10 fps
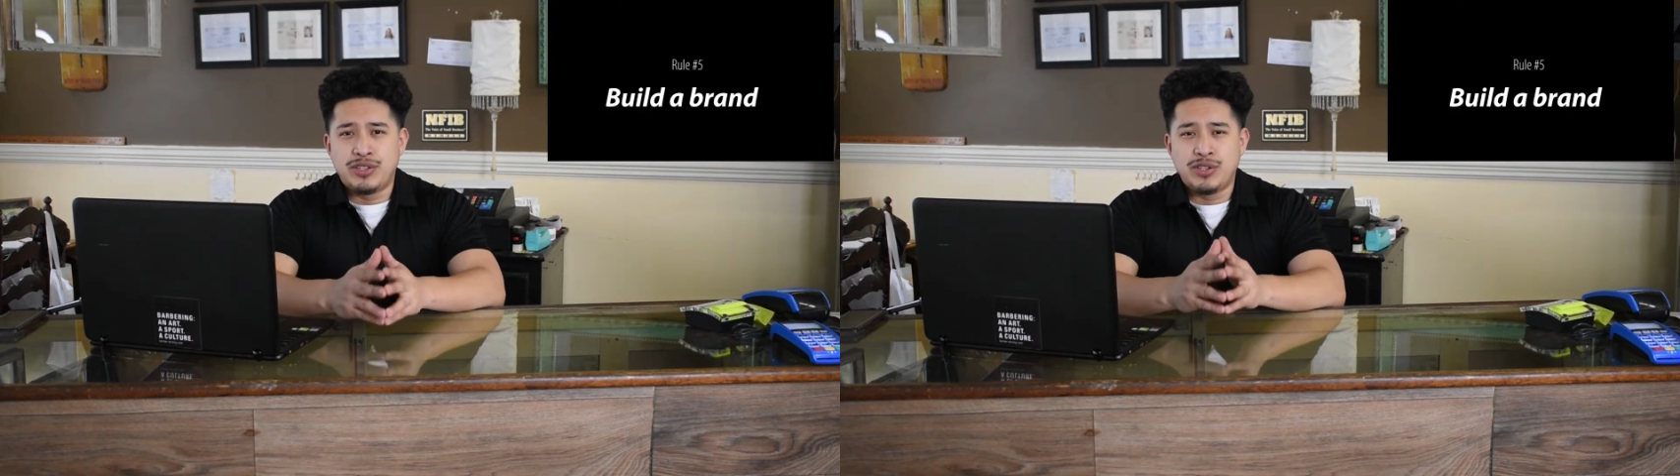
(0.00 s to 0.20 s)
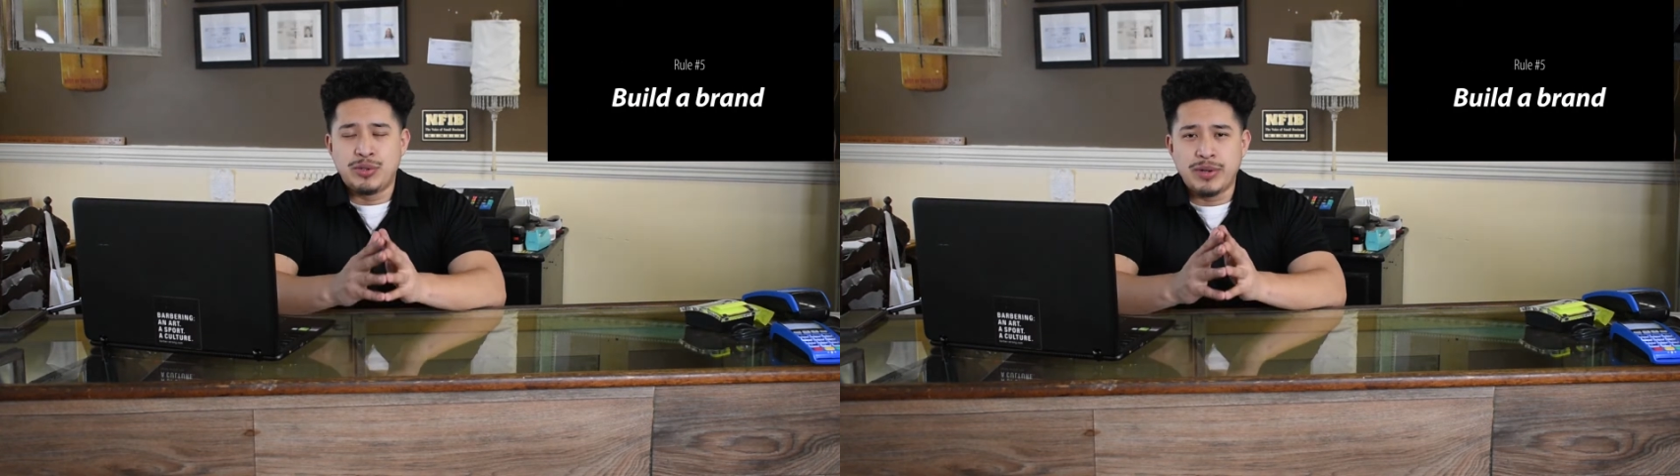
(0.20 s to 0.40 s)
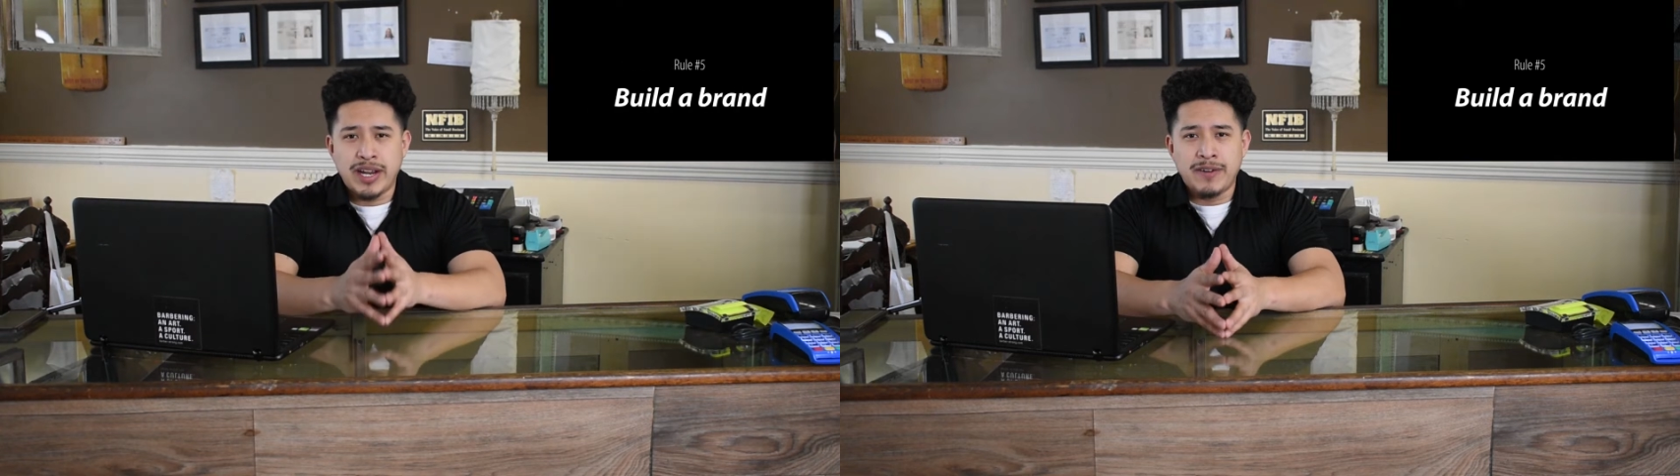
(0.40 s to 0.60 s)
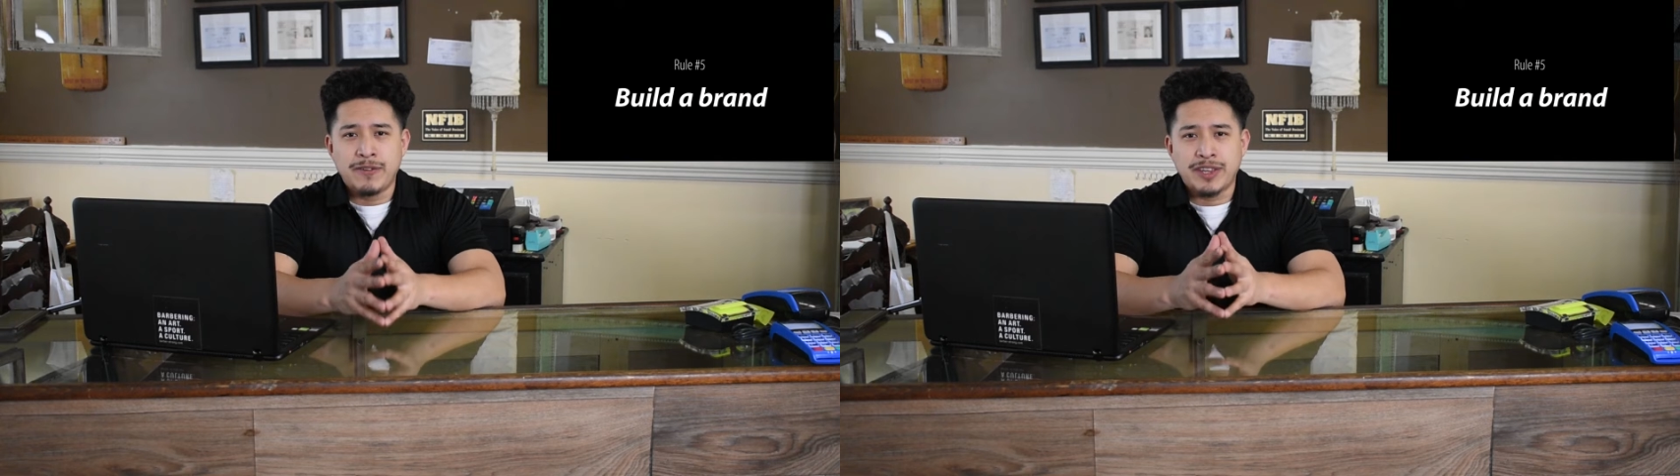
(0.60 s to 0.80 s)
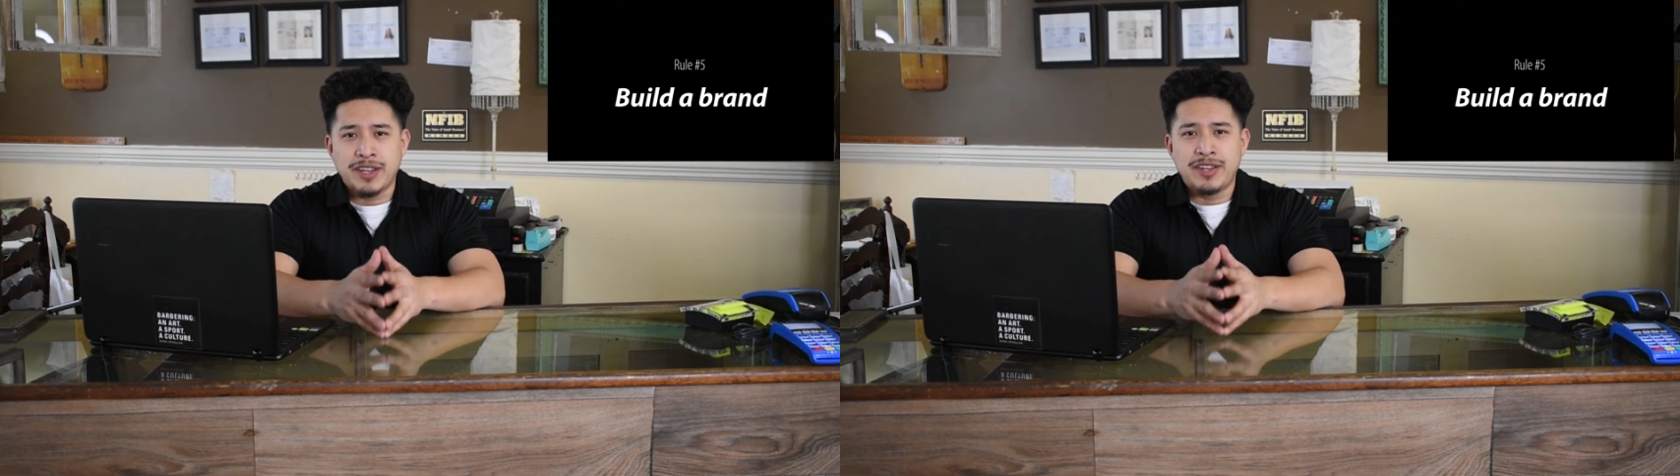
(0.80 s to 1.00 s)
Do
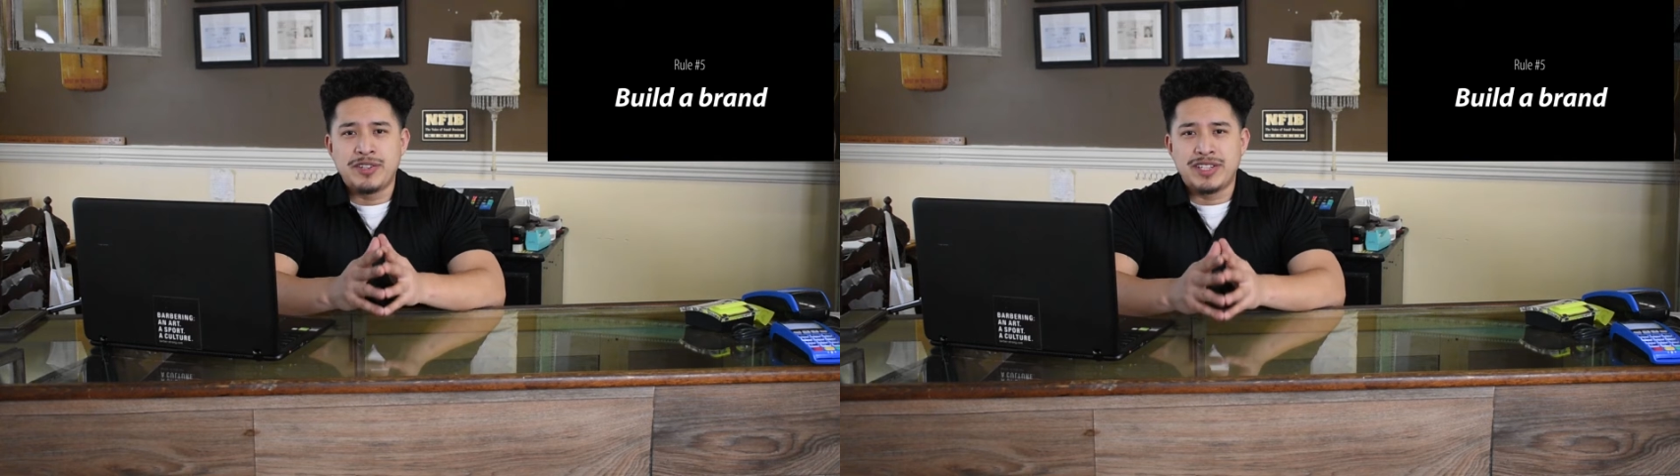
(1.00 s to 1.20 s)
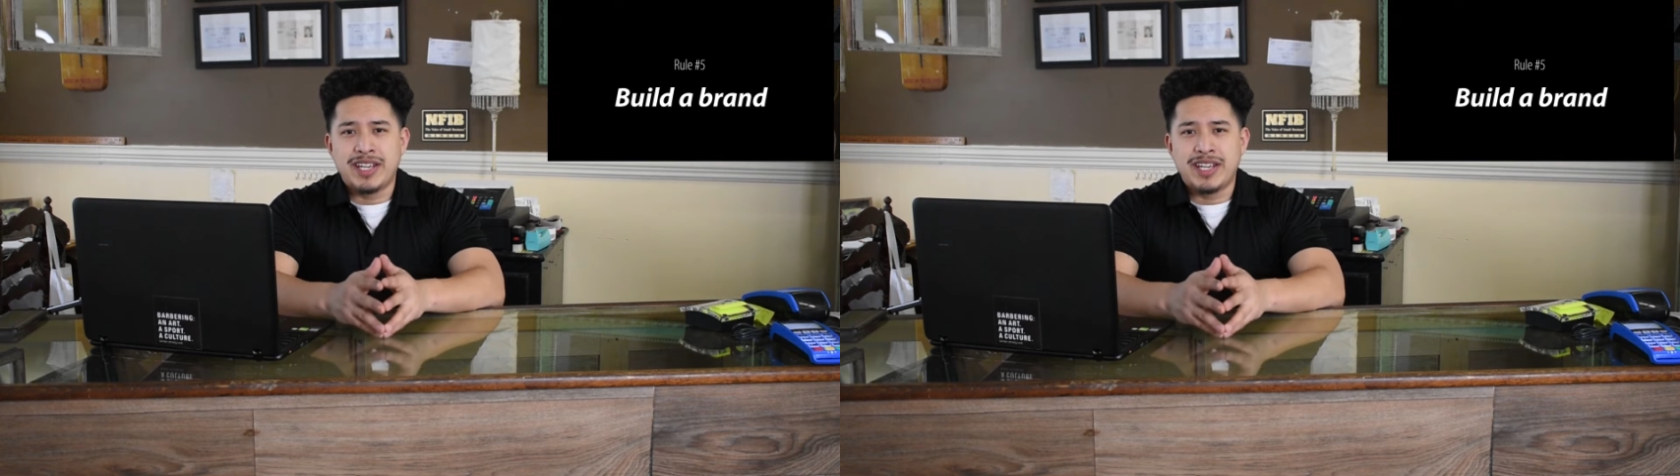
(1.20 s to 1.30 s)
everything that you